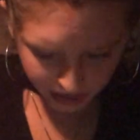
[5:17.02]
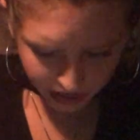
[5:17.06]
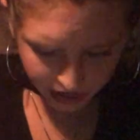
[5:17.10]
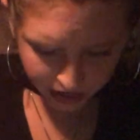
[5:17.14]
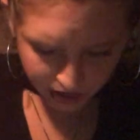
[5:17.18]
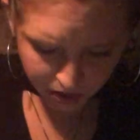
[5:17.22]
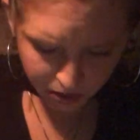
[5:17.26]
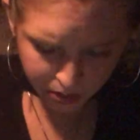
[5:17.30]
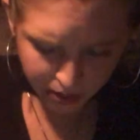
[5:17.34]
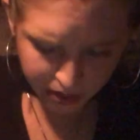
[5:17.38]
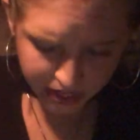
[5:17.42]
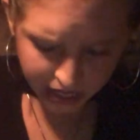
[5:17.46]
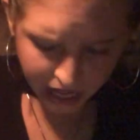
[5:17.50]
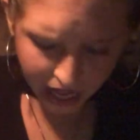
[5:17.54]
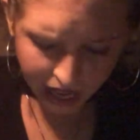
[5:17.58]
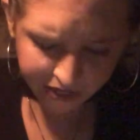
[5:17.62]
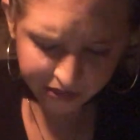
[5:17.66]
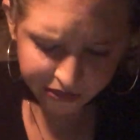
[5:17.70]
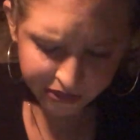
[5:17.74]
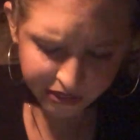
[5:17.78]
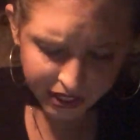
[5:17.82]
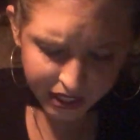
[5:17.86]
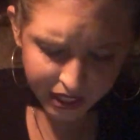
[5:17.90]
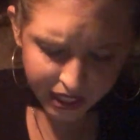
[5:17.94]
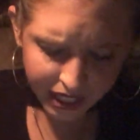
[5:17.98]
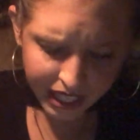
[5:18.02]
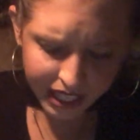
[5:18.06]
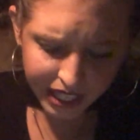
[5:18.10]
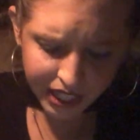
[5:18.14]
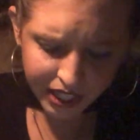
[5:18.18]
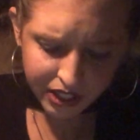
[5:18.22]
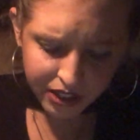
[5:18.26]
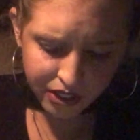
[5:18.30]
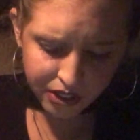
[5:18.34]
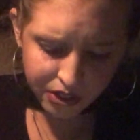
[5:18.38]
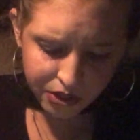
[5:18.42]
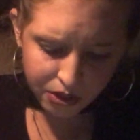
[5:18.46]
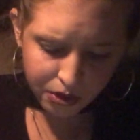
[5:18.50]
Ten of coins. I feel
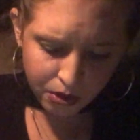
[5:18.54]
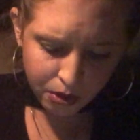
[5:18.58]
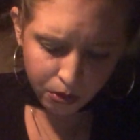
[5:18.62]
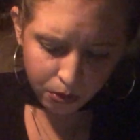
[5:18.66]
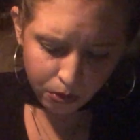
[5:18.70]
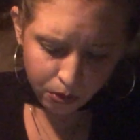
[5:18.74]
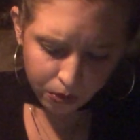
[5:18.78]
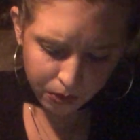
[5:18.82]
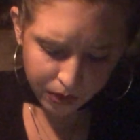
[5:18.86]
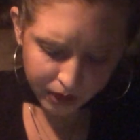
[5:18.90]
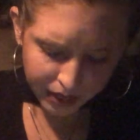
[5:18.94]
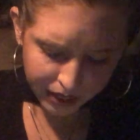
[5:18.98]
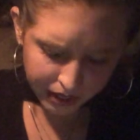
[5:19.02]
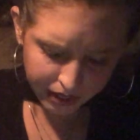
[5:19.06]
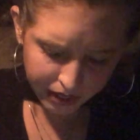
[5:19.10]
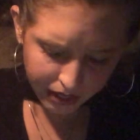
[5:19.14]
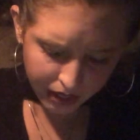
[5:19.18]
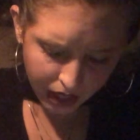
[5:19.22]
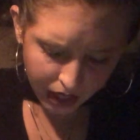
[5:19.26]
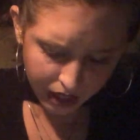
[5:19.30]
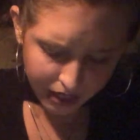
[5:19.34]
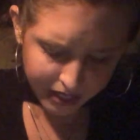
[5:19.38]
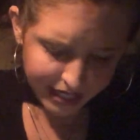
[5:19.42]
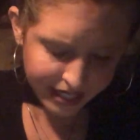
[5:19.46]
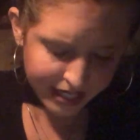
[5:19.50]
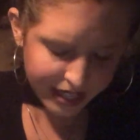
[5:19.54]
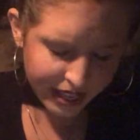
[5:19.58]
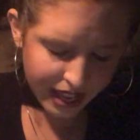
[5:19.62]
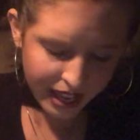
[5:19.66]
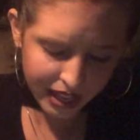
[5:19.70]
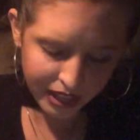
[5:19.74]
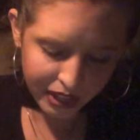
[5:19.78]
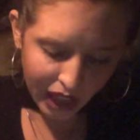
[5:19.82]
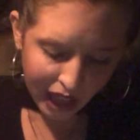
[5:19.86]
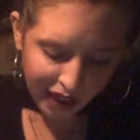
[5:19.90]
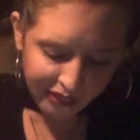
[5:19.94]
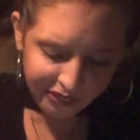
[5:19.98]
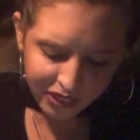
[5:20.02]
like you're real. Yeah,
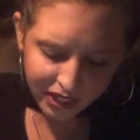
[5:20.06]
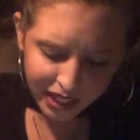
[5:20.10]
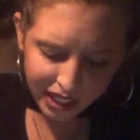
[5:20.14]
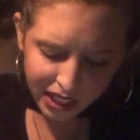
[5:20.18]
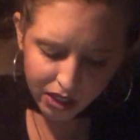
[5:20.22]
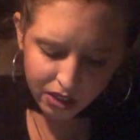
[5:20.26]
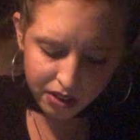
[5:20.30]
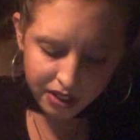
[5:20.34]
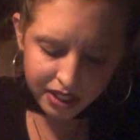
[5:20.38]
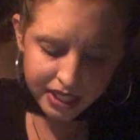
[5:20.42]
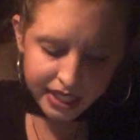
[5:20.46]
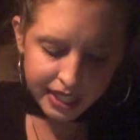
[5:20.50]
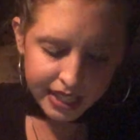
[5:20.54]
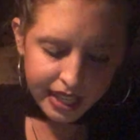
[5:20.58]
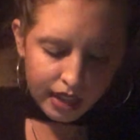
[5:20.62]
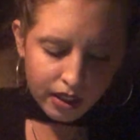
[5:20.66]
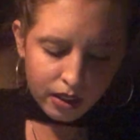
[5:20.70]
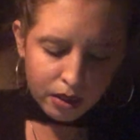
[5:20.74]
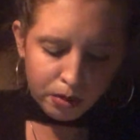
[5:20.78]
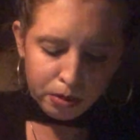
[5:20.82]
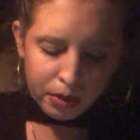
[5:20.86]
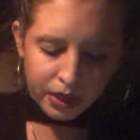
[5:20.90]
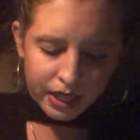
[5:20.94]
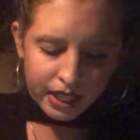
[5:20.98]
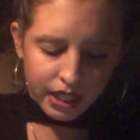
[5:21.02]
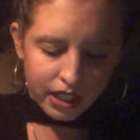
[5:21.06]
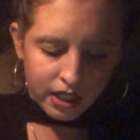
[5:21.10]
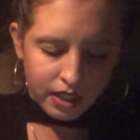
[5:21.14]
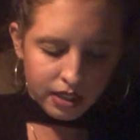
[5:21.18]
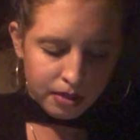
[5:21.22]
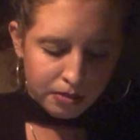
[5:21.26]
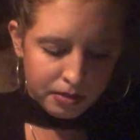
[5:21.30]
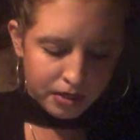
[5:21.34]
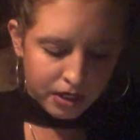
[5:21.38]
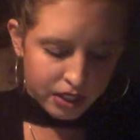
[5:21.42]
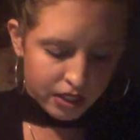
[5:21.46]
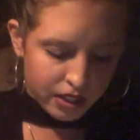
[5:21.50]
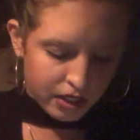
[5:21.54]
I feel like you're celebrating
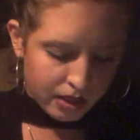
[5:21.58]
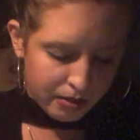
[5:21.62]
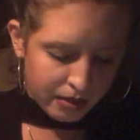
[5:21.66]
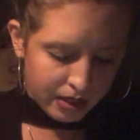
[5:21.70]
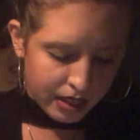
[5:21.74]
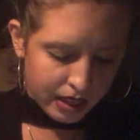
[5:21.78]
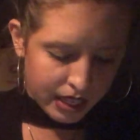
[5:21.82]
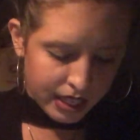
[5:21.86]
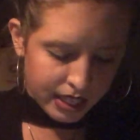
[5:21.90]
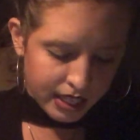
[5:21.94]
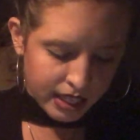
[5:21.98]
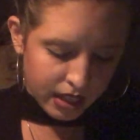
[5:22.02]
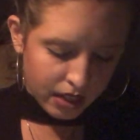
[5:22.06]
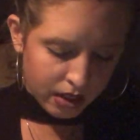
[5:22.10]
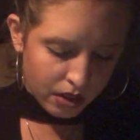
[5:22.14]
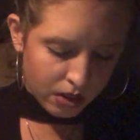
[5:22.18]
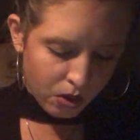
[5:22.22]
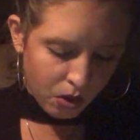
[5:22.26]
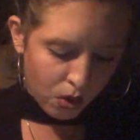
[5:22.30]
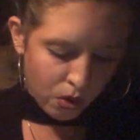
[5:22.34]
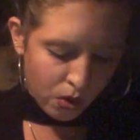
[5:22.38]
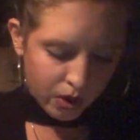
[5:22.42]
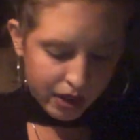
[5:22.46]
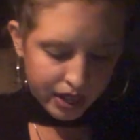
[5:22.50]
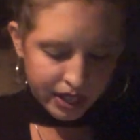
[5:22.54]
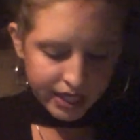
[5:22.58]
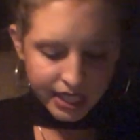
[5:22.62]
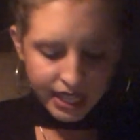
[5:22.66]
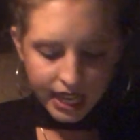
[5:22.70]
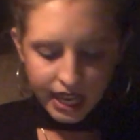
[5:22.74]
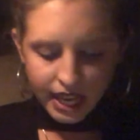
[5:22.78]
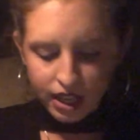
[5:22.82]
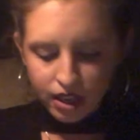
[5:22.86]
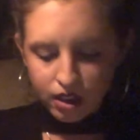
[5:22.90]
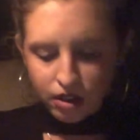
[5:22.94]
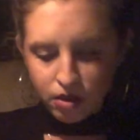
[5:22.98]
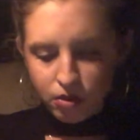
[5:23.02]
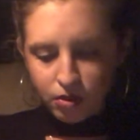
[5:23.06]
something, Gemini. Ten of coins
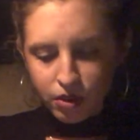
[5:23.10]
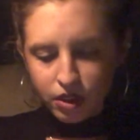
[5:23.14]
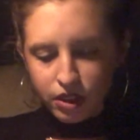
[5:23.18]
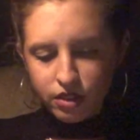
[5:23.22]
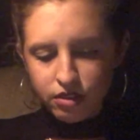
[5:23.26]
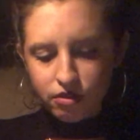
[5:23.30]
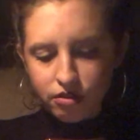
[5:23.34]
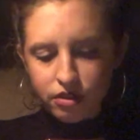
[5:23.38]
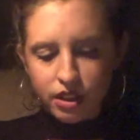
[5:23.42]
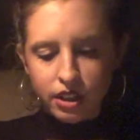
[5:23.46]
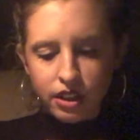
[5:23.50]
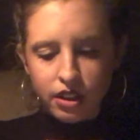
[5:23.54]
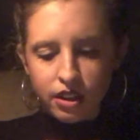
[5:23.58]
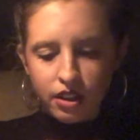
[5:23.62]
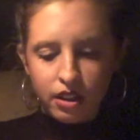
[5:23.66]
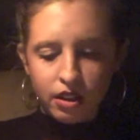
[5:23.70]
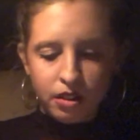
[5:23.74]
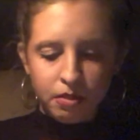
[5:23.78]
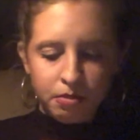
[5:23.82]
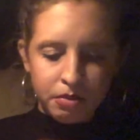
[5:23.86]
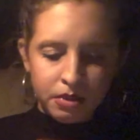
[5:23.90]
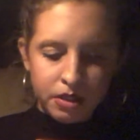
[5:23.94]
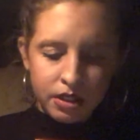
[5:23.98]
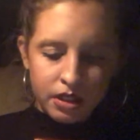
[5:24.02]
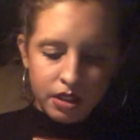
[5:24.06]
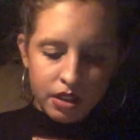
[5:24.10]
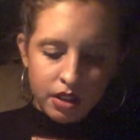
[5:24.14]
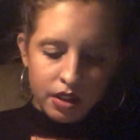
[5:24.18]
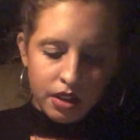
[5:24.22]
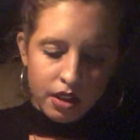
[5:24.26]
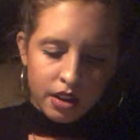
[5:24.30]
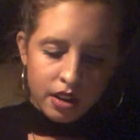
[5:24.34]
to eight of coins for your cups.